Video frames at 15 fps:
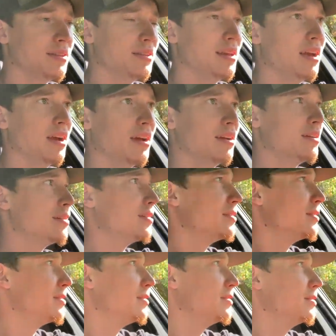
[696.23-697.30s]
Everything yeah. else should
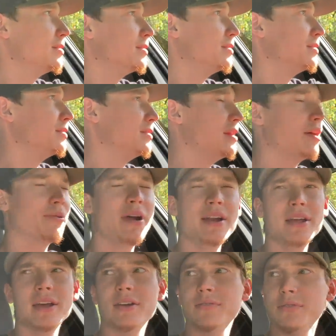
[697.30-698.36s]
be good, right? Yeah,
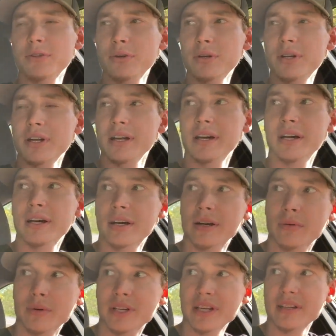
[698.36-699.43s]
radiator fluid,
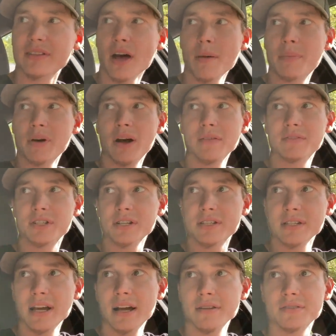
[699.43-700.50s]
uh, we did top it off
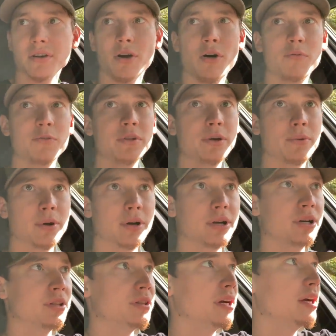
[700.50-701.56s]
just now, so hopefully we're
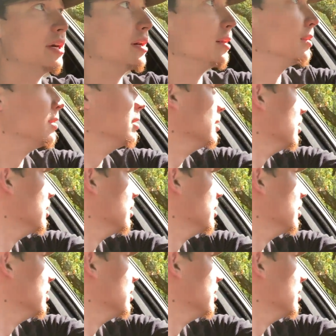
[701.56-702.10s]
good there.